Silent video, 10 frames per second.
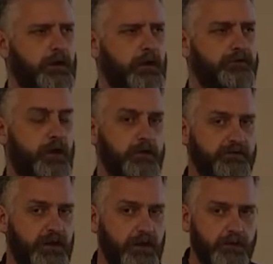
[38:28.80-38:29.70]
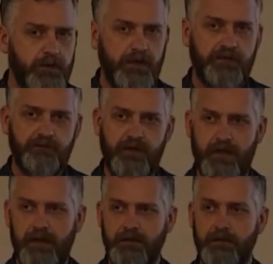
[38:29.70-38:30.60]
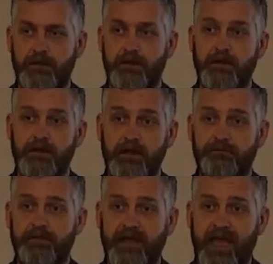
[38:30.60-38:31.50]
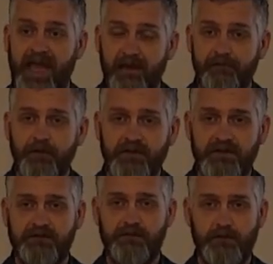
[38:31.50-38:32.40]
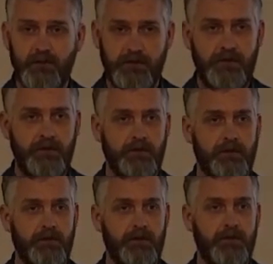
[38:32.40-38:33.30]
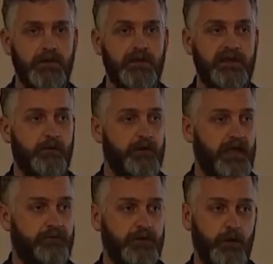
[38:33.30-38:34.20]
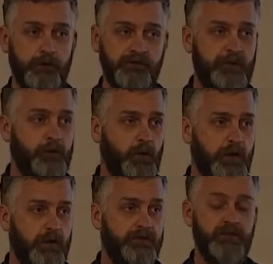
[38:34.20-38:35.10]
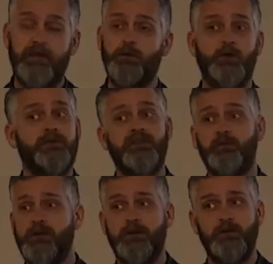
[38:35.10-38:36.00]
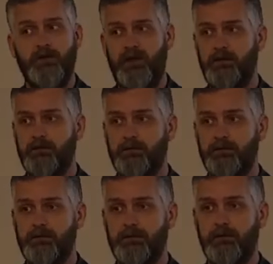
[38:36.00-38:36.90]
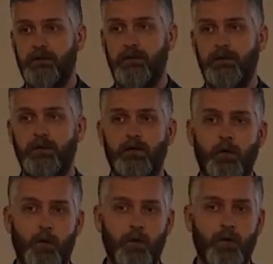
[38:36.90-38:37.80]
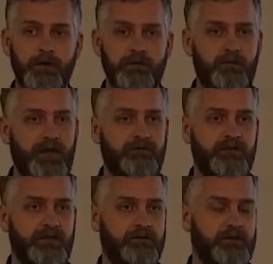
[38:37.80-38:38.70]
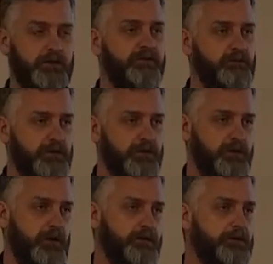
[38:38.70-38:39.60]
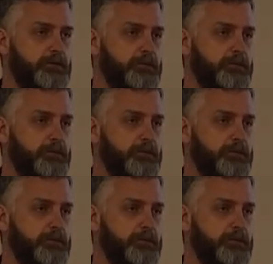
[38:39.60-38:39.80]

as long as they agree, it's fine. If they ever disagree, either they have to go their separate ways, and we already said we're not doing that, or one of them has to give in and submit to the other.